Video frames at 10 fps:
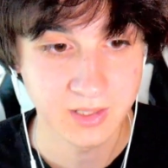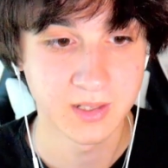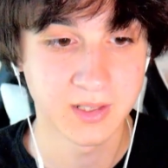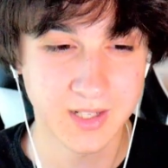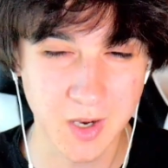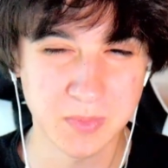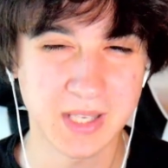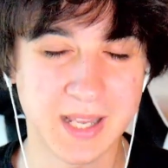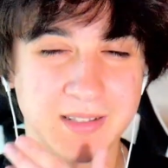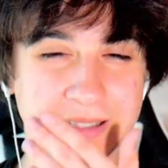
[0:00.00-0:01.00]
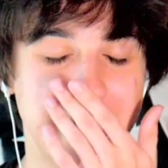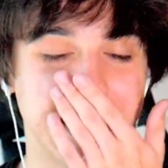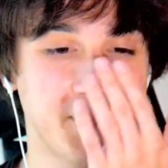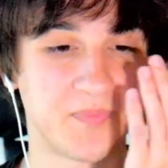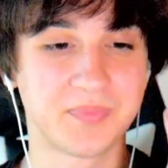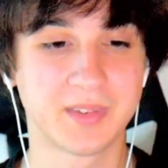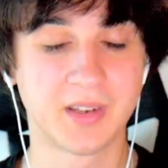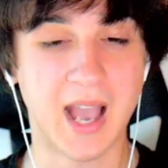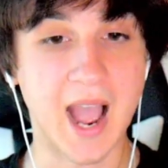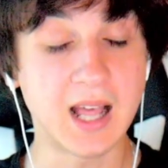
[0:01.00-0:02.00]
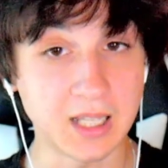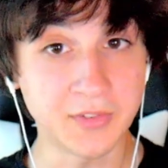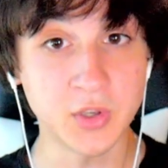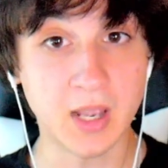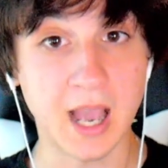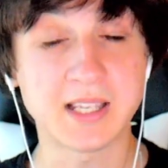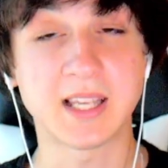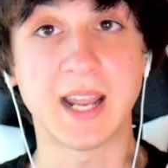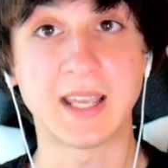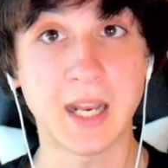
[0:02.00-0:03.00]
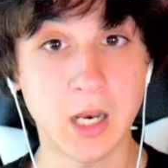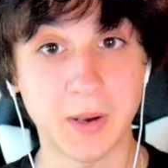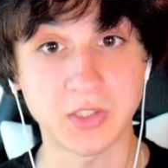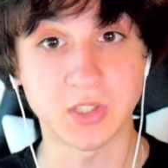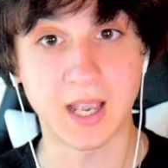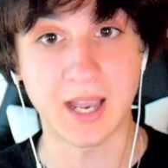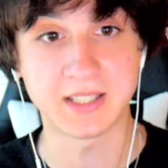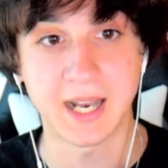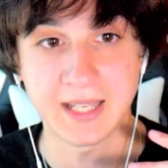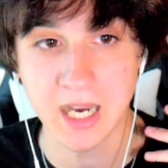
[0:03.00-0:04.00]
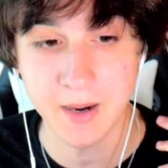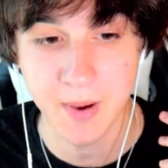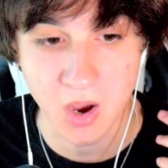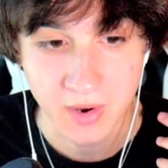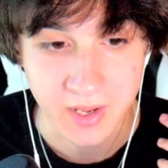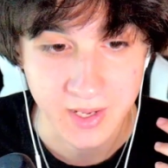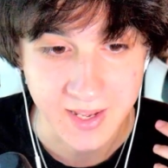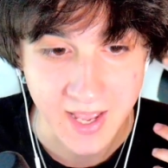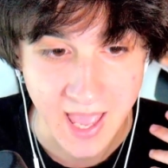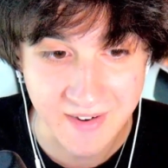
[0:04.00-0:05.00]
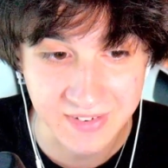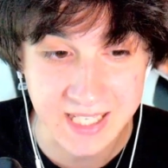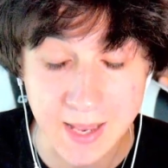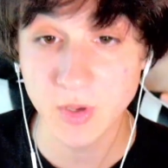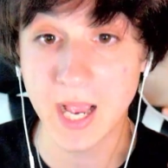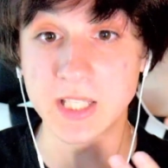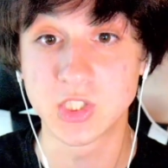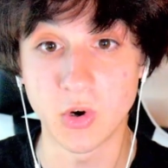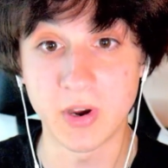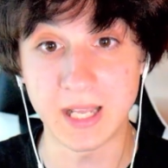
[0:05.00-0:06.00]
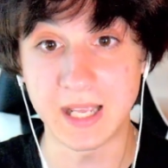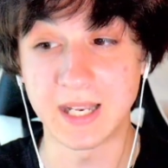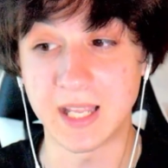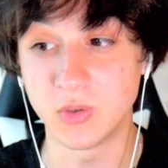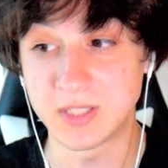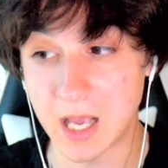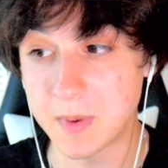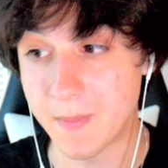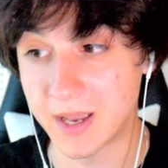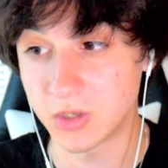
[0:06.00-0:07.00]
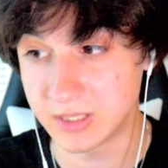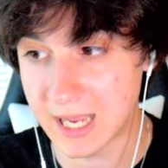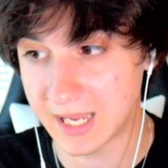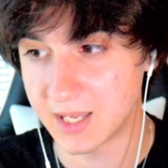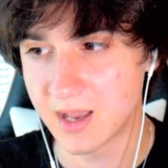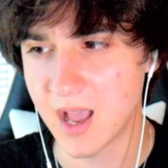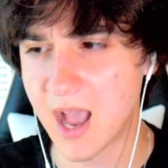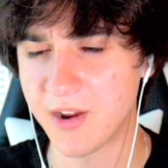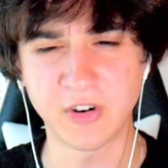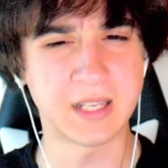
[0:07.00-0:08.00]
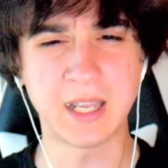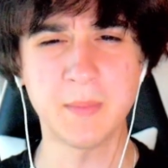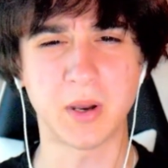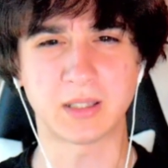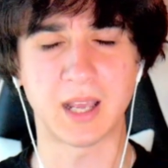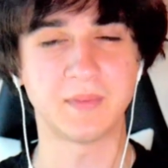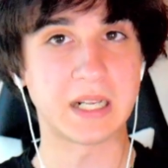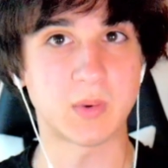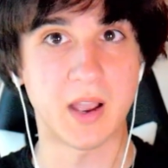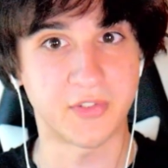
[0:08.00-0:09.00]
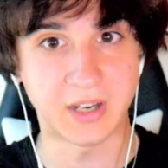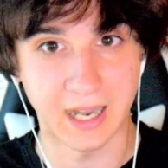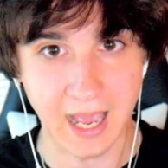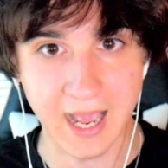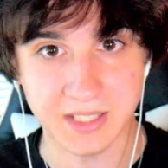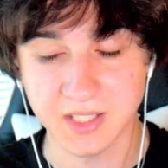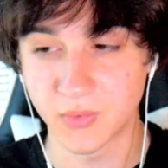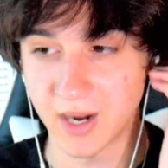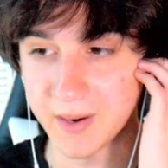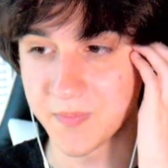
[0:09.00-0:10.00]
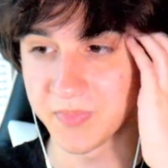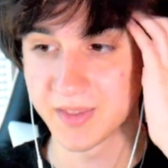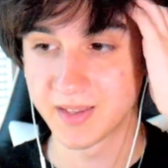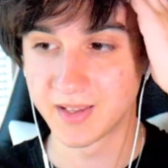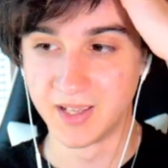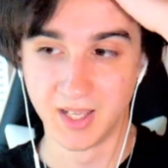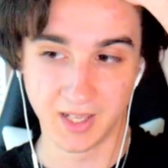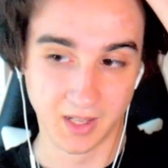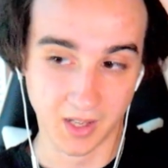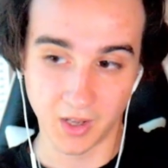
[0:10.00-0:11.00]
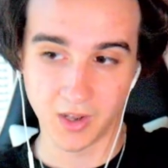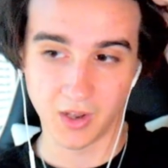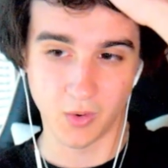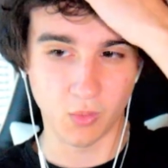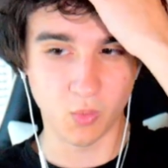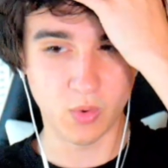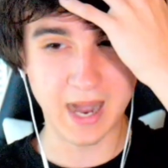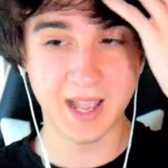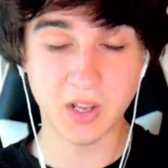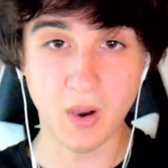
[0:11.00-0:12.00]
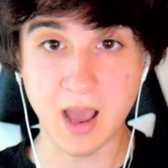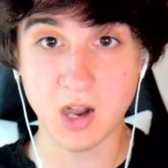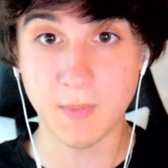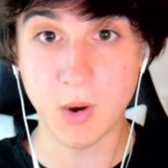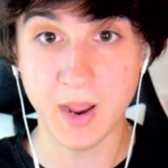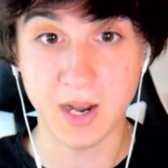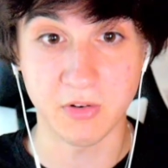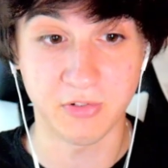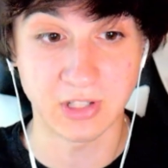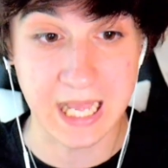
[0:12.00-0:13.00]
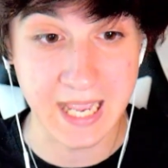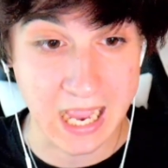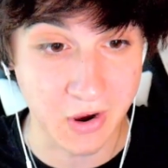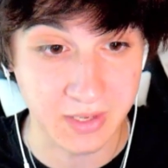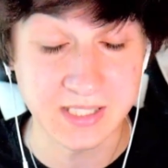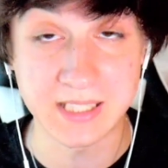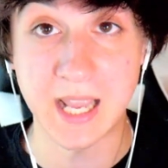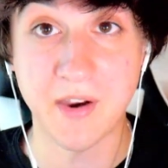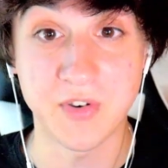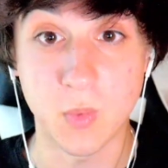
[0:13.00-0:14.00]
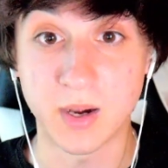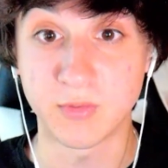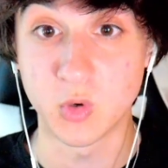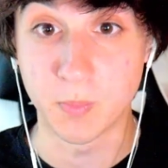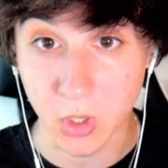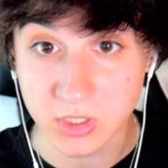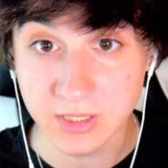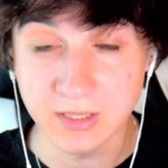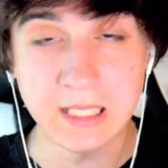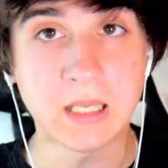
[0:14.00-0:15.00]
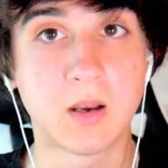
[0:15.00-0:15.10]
You know what I'm saying? Like, I love you guys and I care about you guys and I care about every time you guys join in and you tell me about your day. I freaking care about that. That's why I freaking ask, right? Would I go out of my way to fly out and see every one of you personally?